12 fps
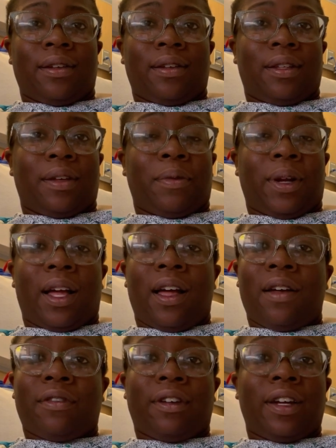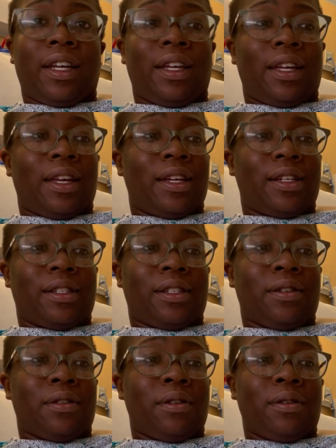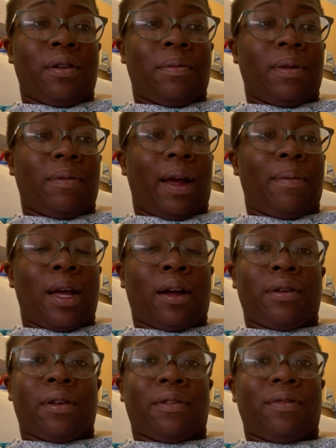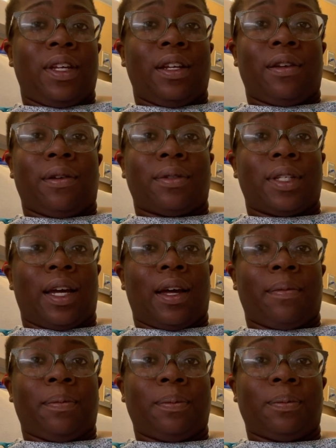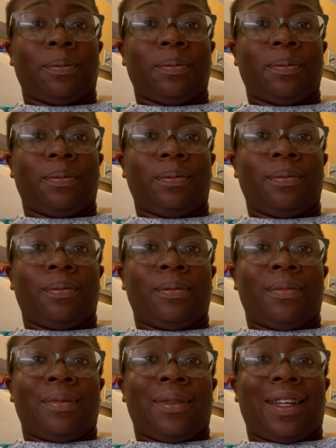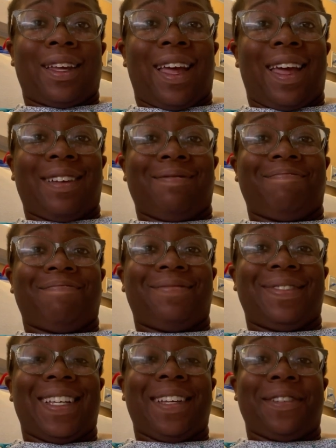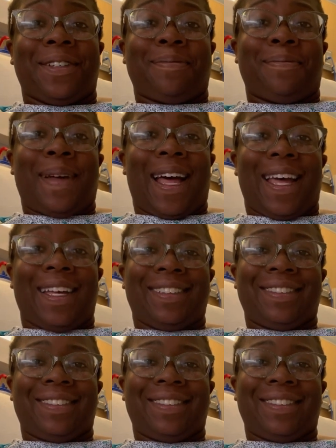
the recovery is you're going to be right back on your feet in no time. Okay? Love you. Bye.